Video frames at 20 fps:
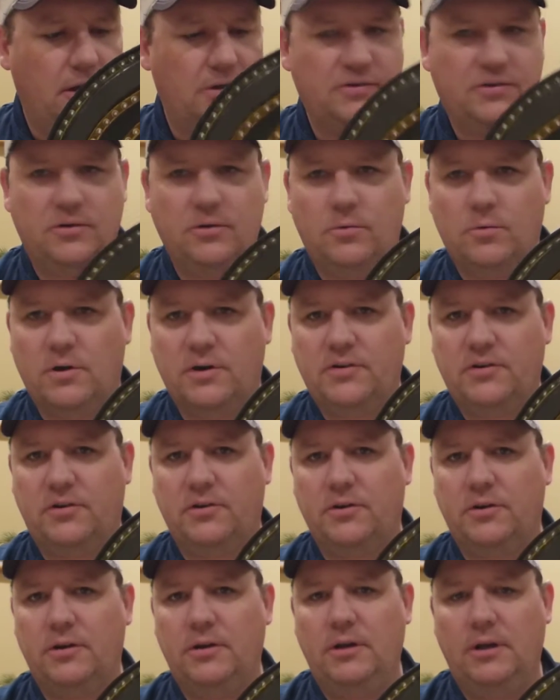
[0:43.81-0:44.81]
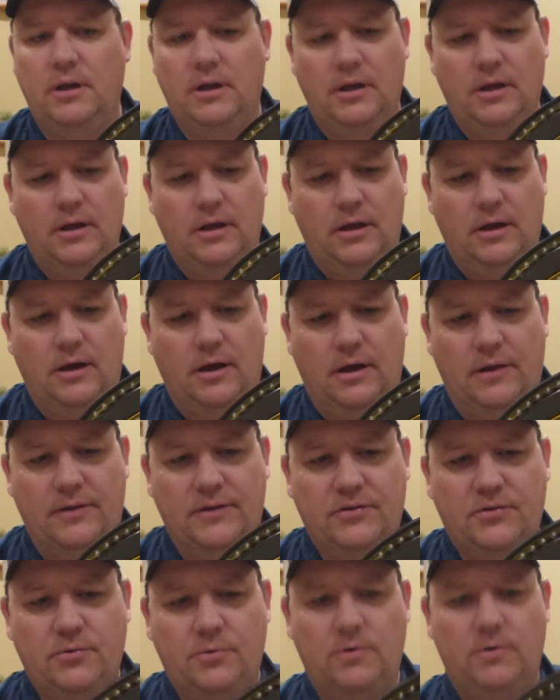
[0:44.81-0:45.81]
Still works good.
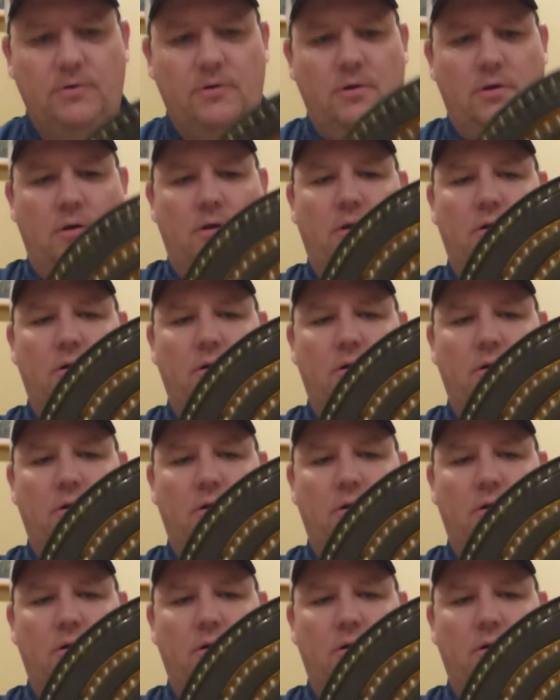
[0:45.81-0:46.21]
This one